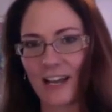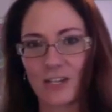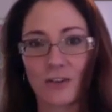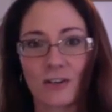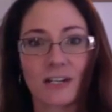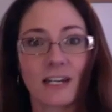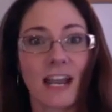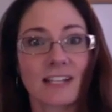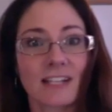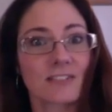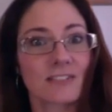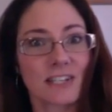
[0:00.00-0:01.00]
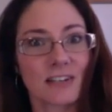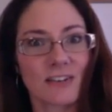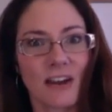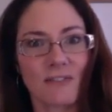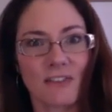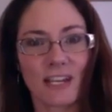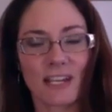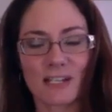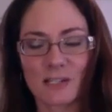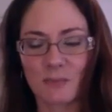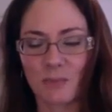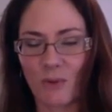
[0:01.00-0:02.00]
you're a National Geographic
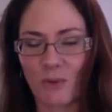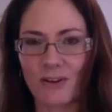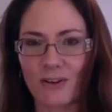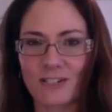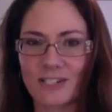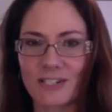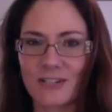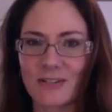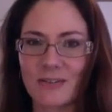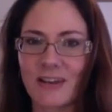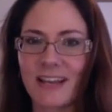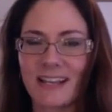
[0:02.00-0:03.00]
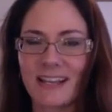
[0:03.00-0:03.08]
explorer too.